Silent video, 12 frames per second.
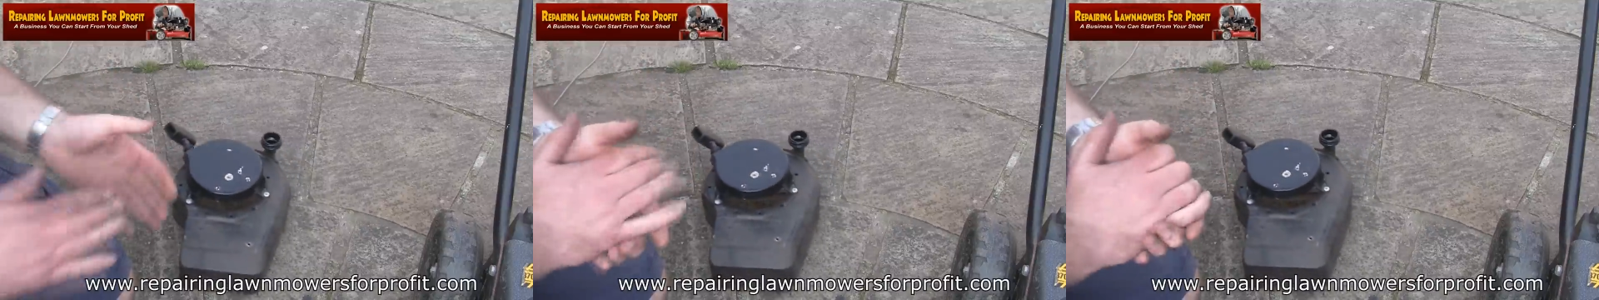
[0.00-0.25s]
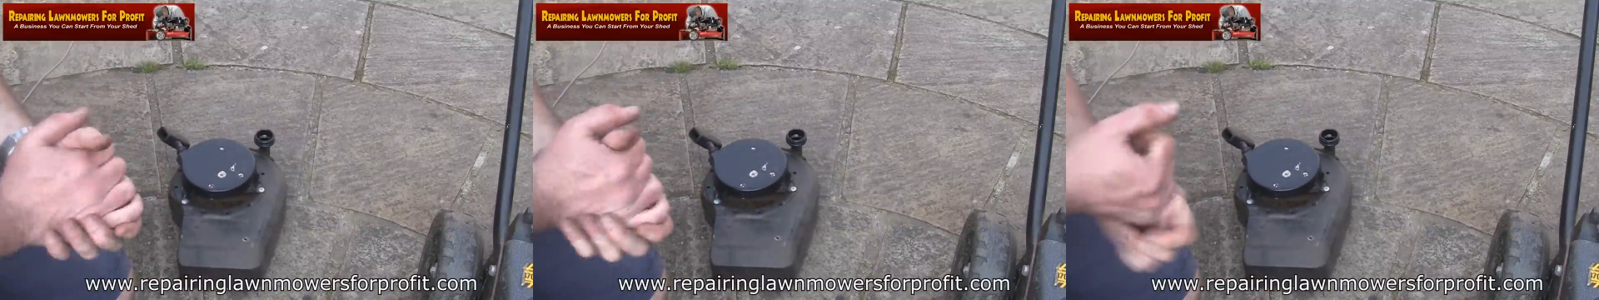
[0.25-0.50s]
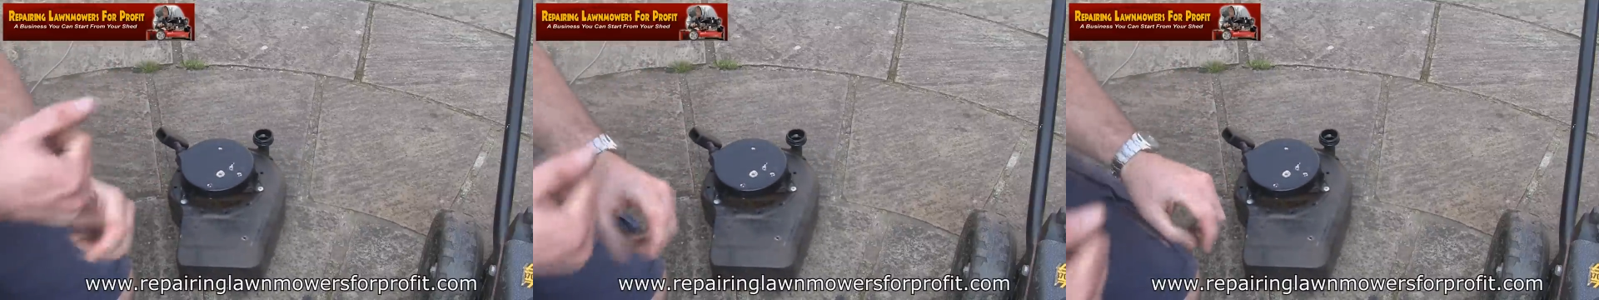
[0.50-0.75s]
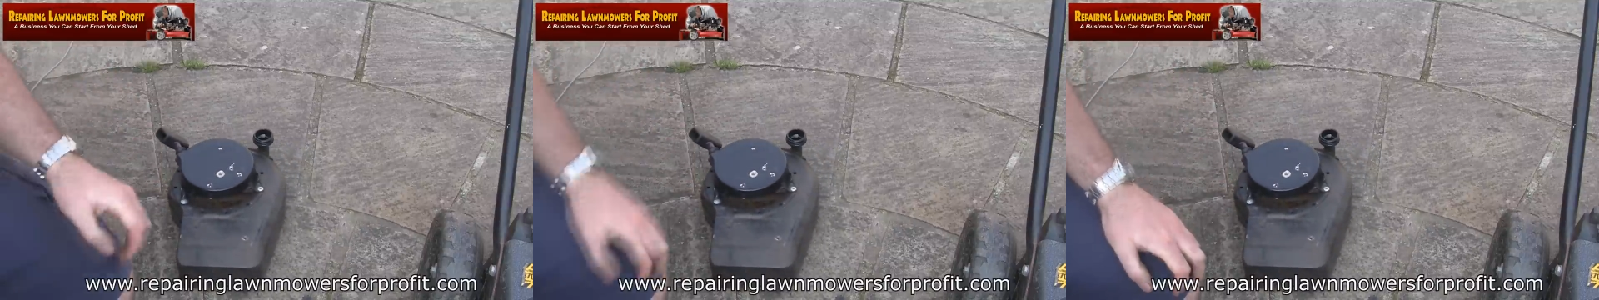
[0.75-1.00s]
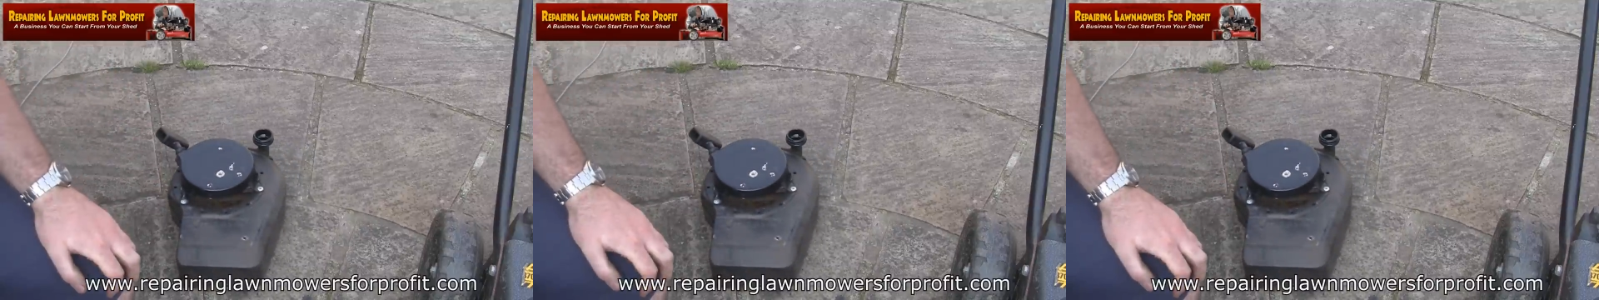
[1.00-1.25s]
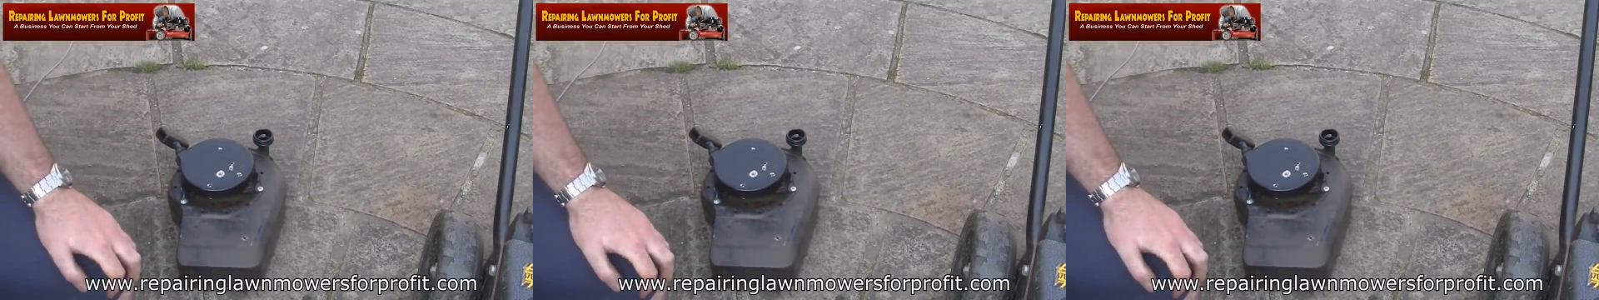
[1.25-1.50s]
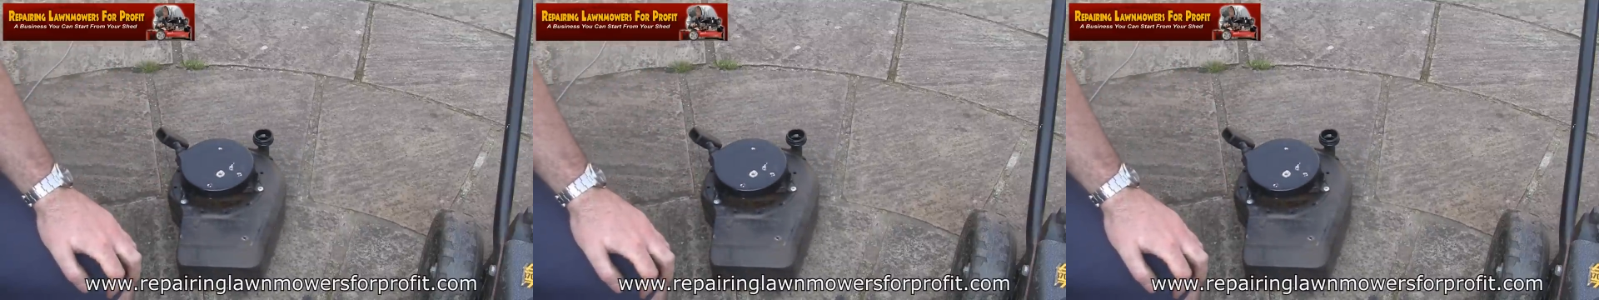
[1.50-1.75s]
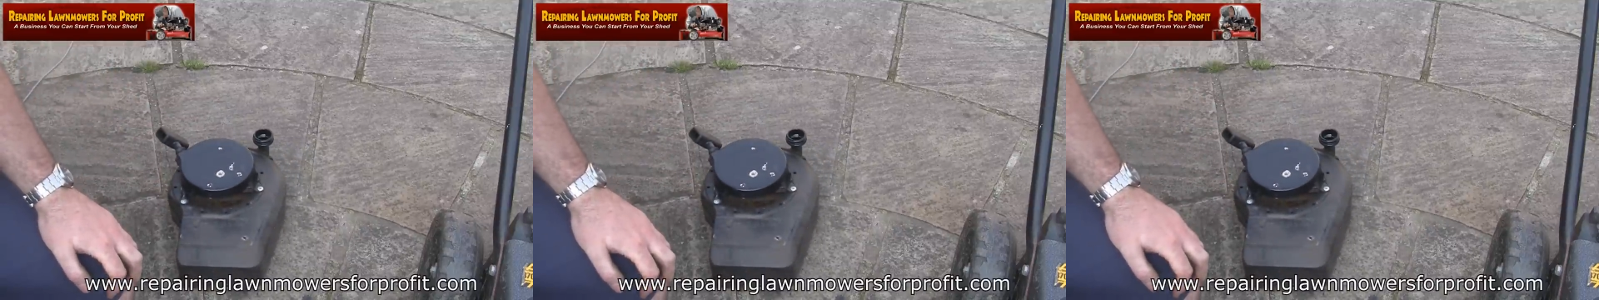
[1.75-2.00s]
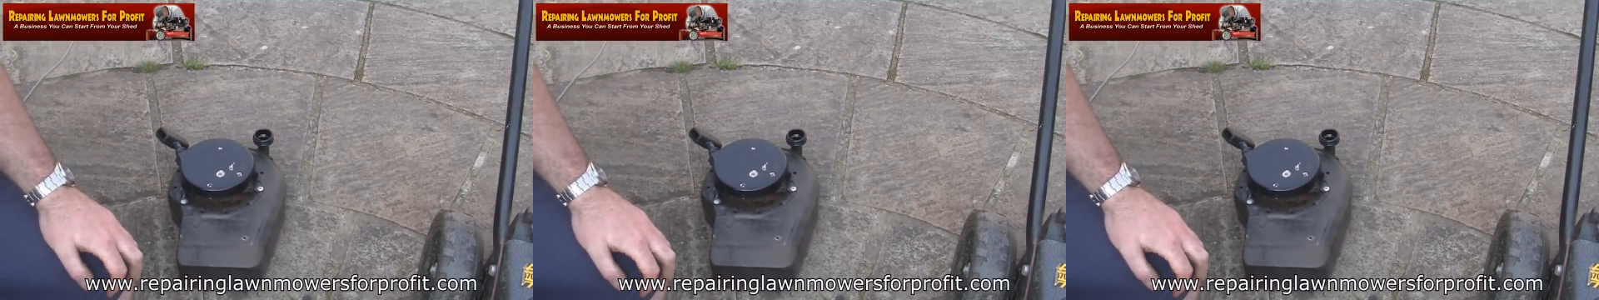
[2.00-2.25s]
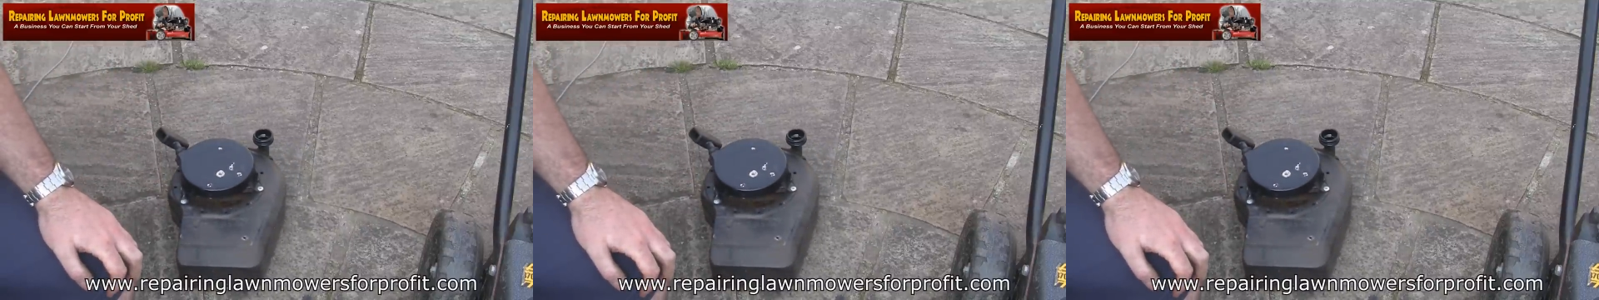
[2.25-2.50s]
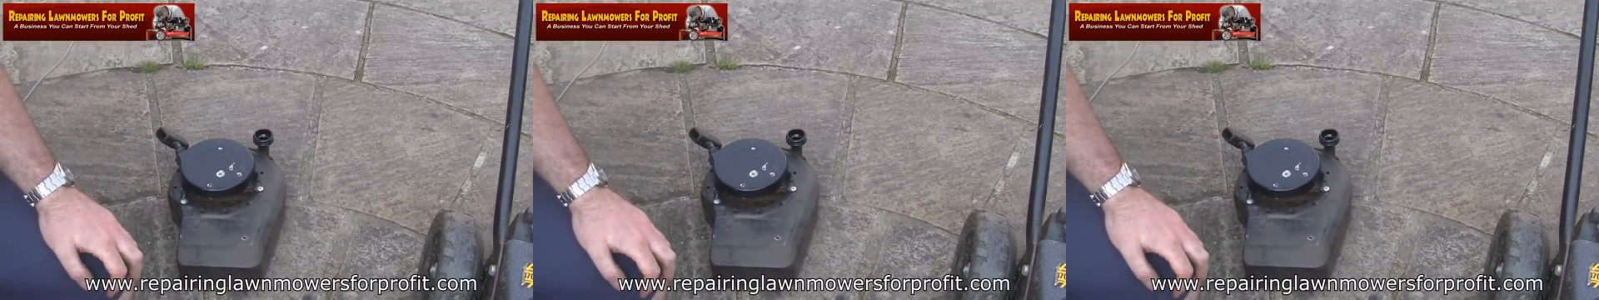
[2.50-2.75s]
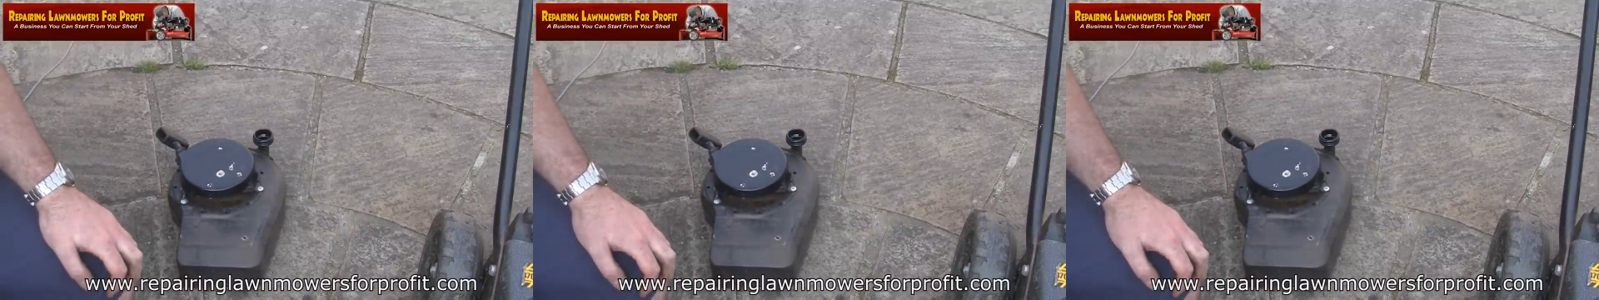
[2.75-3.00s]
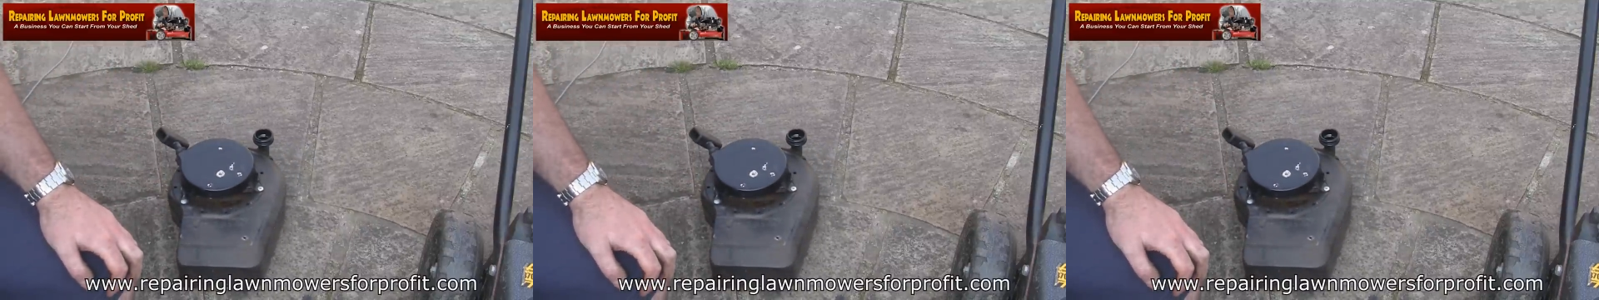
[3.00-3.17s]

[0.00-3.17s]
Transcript: (no speaker visible)